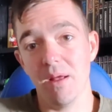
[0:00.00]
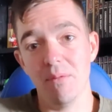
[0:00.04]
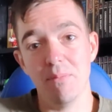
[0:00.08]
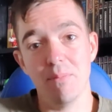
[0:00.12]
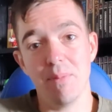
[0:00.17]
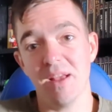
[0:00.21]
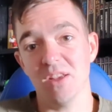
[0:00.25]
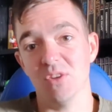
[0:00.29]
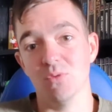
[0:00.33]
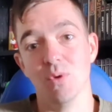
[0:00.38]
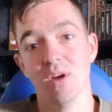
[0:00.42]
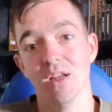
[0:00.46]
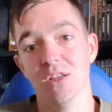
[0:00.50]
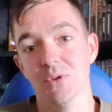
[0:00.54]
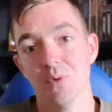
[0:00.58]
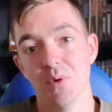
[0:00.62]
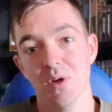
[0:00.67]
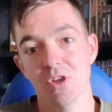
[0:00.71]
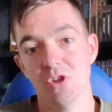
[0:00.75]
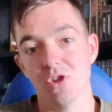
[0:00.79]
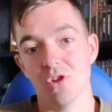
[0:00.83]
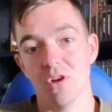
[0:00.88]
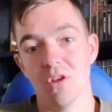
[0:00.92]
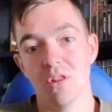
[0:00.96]
best way to
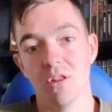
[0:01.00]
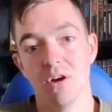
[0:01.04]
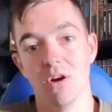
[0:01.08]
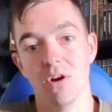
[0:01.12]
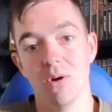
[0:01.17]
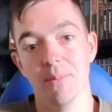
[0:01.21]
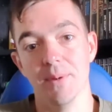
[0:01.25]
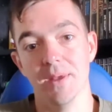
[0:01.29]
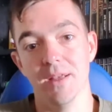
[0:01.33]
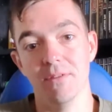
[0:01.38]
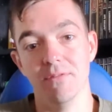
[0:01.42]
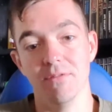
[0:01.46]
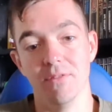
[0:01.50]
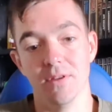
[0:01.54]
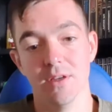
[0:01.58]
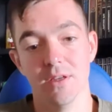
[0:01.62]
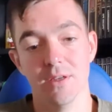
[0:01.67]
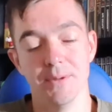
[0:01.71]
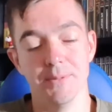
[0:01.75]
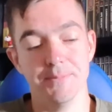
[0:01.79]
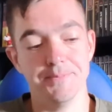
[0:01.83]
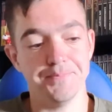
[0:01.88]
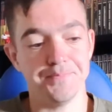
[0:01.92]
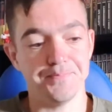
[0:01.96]
enjoy the hobby
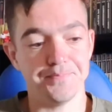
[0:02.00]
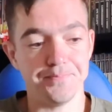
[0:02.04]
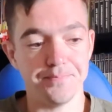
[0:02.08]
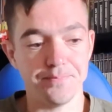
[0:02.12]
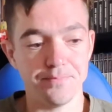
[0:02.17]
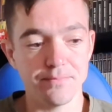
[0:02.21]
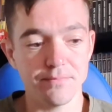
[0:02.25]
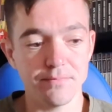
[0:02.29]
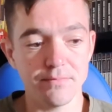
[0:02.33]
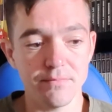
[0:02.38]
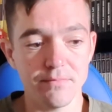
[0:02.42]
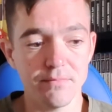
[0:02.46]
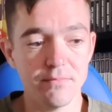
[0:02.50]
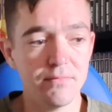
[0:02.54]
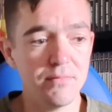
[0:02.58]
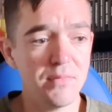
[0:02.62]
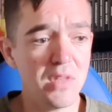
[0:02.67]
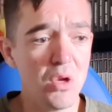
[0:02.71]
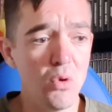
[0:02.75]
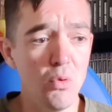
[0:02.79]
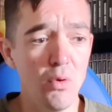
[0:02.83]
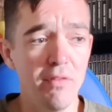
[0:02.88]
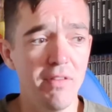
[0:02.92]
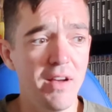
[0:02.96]

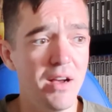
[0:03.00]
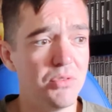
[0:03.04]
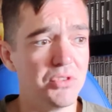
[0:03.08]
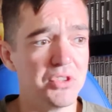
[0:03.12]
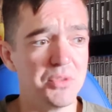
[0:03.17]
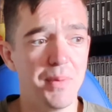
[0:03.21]
without